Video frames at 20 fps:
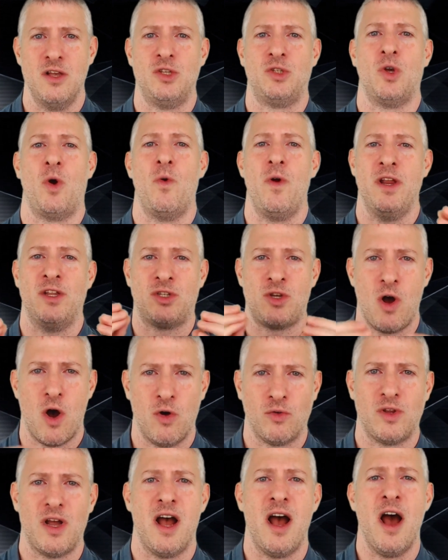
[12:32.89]
So it's
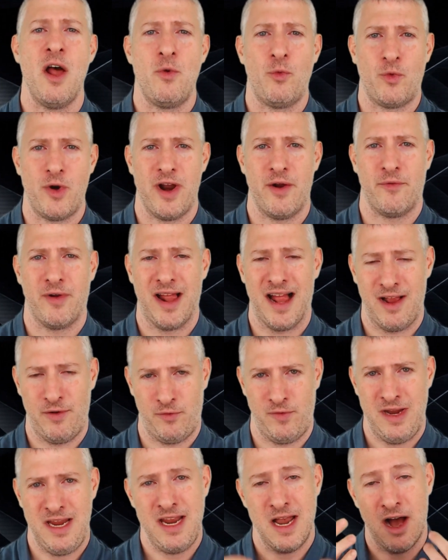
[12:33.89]
called
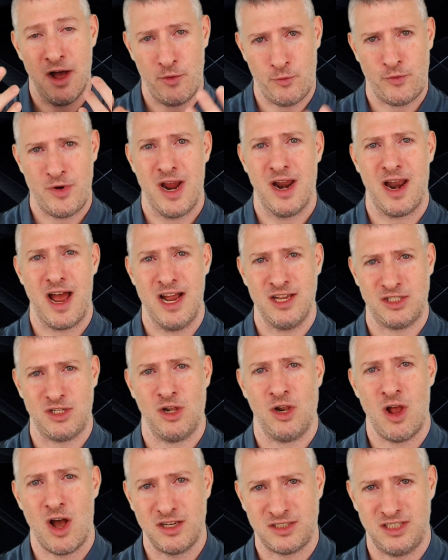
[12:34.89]

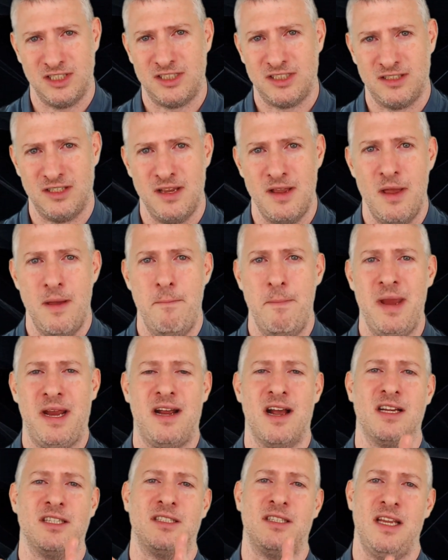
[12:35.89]
unrealized losses
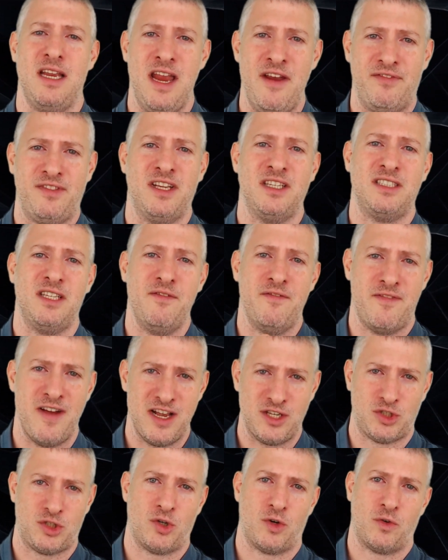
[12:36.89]
because if this
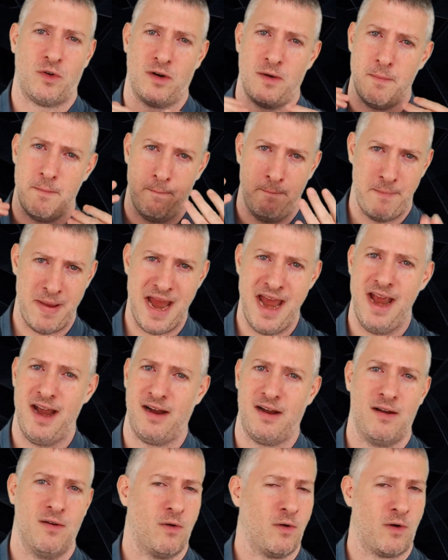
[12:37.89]
investor,
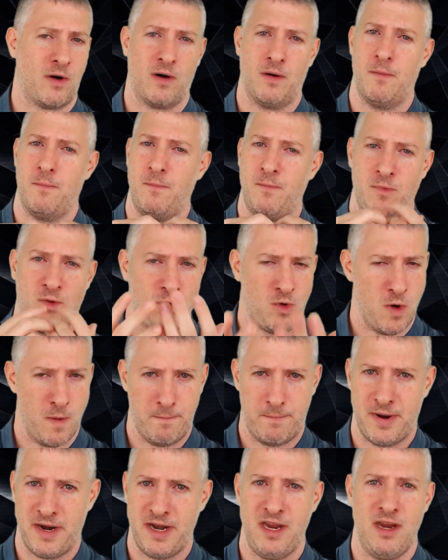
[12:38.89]
bank or a
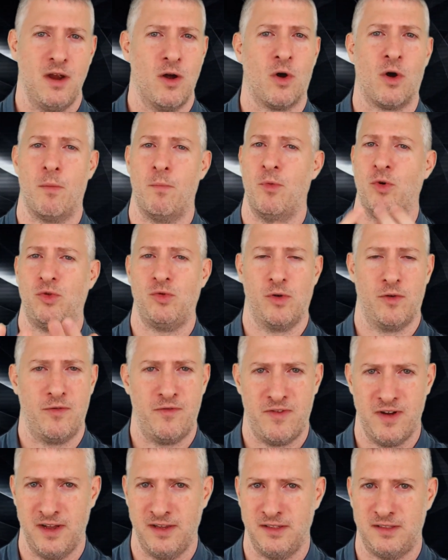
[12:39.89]
company or mutual
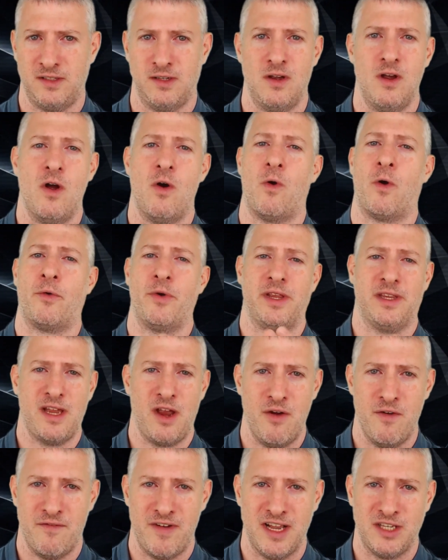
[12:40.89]
fund or
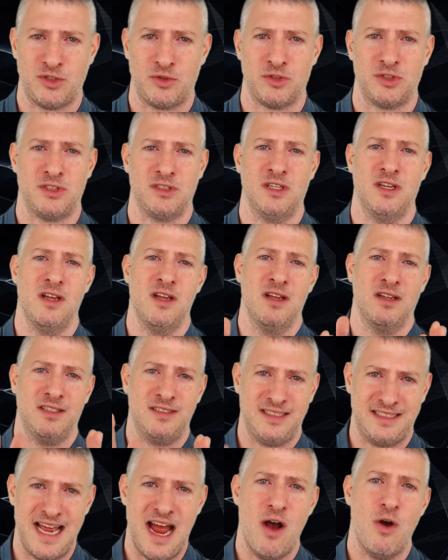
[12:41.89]
retail investors
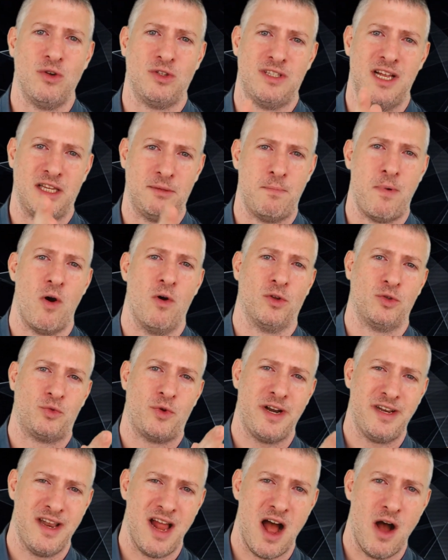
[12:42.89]
sells that bond
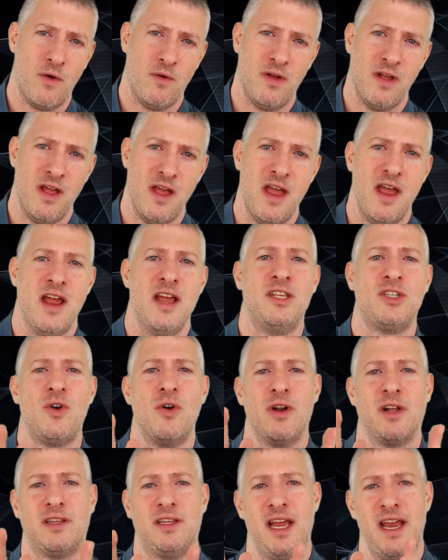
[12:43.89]
right now, he's
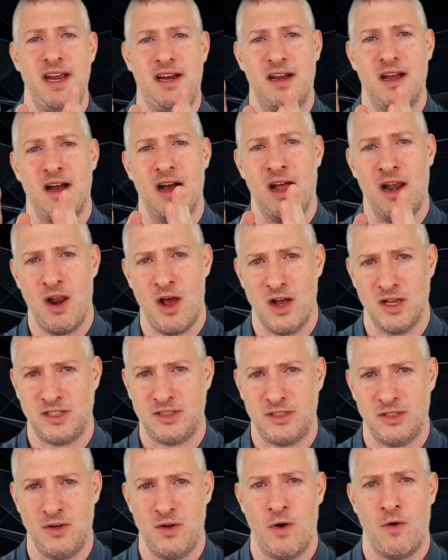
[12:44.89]
gonna take a
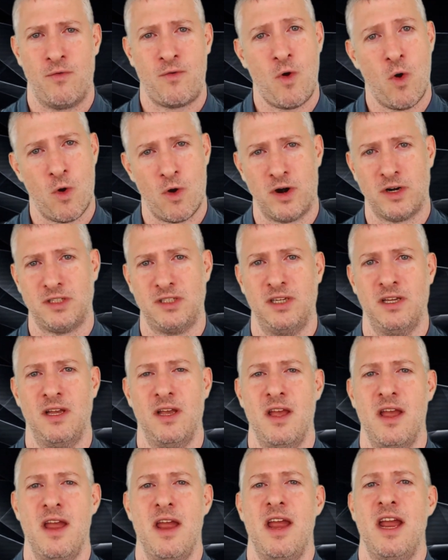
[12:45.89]
loss. Of course,
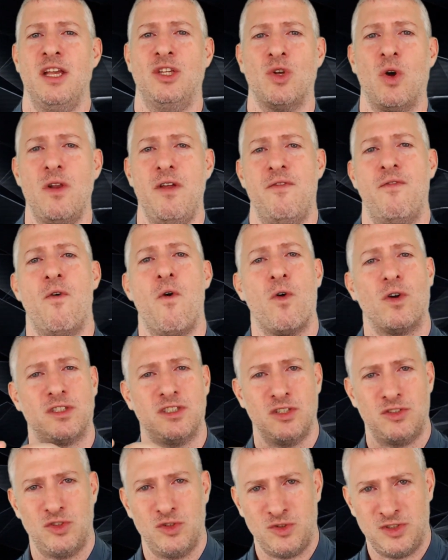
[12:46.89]
he's only
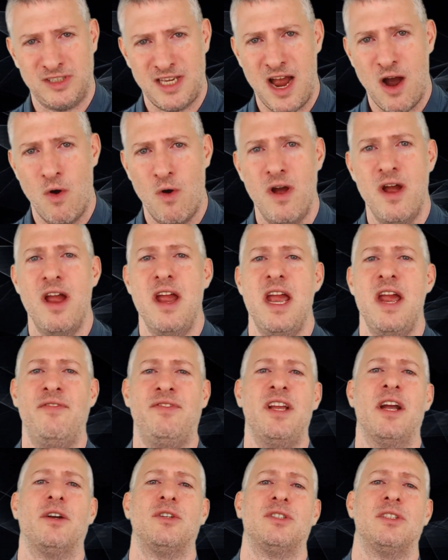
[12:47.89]
forced to sell
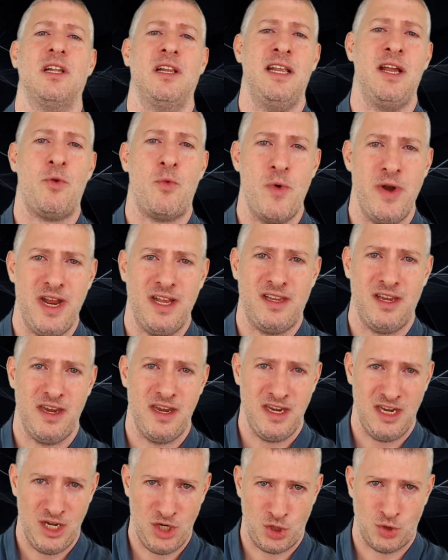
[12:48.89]
if there's
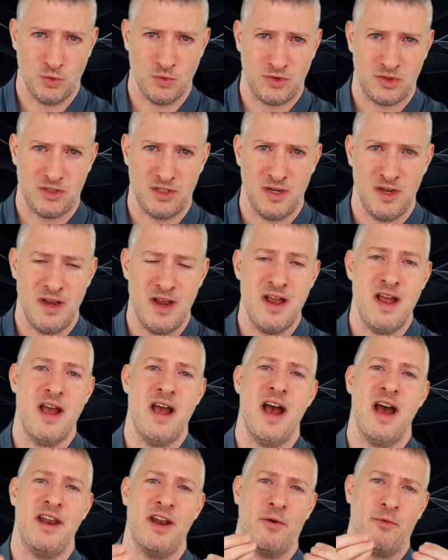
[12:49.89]
liquidity issues.
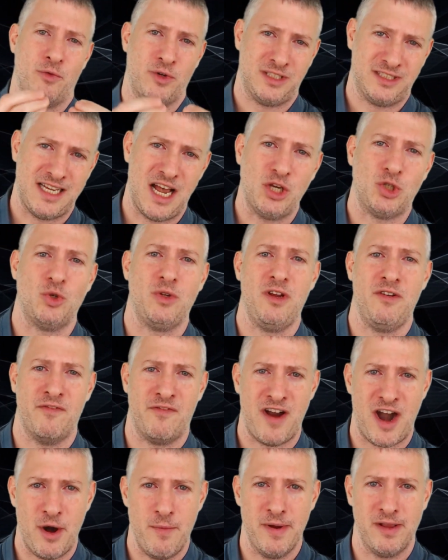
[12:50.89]
And a recession
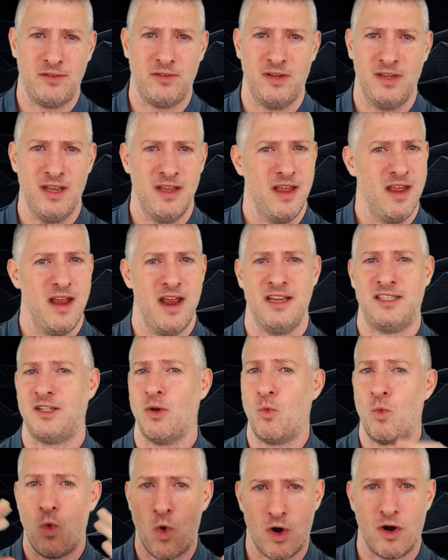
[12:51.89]
environment is
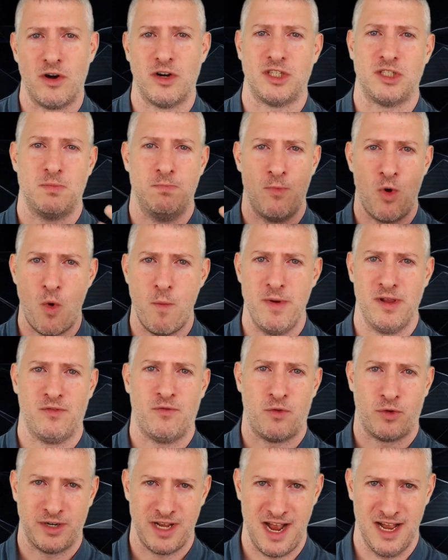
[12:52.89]
the worst moment
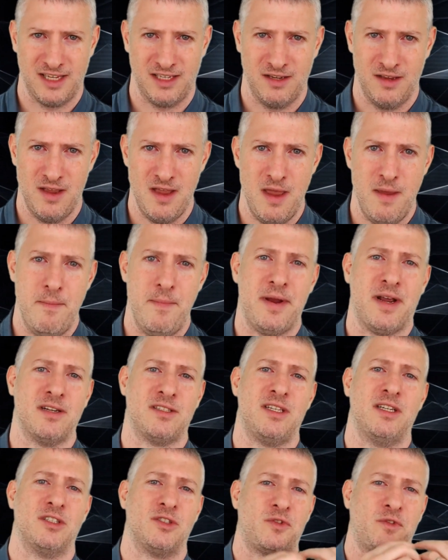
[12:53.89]
for that
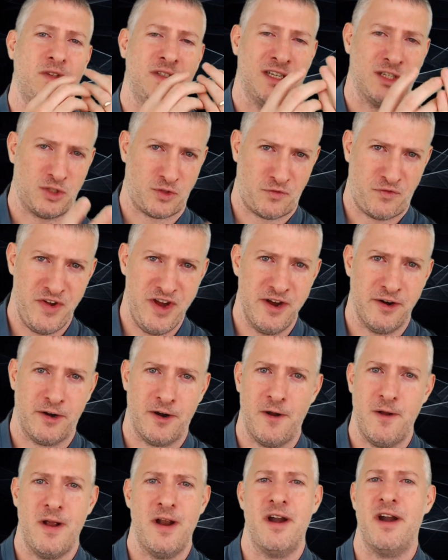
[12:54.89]
because there's
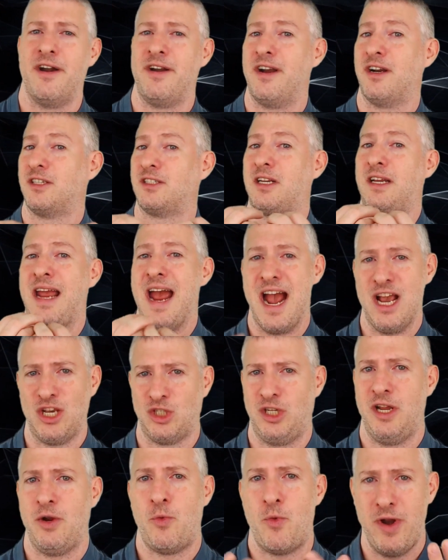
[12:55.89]
fear and there's
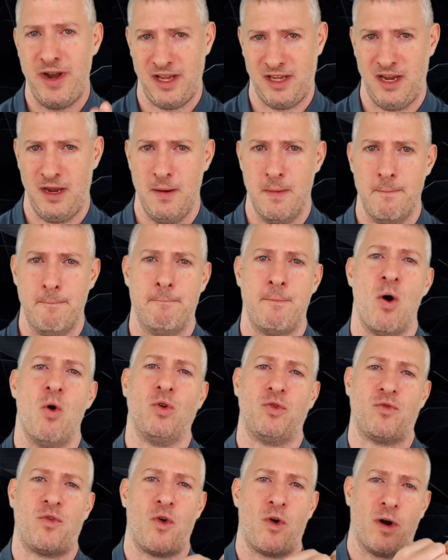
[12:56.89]
cash liquidity,
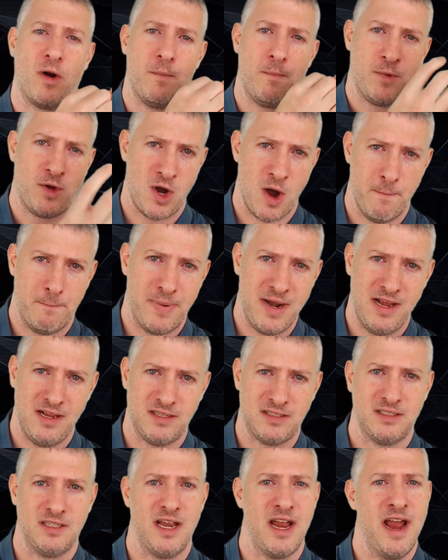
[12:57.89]
both for
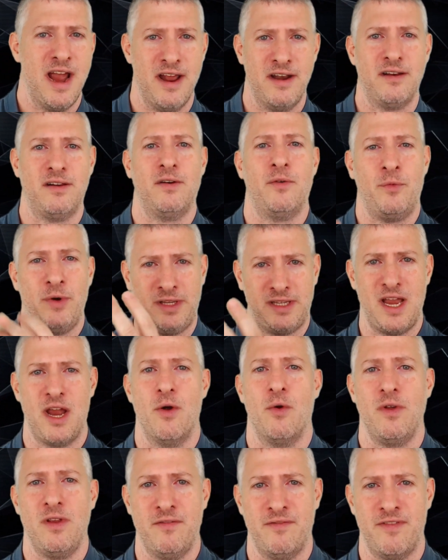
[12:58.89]
companies and retail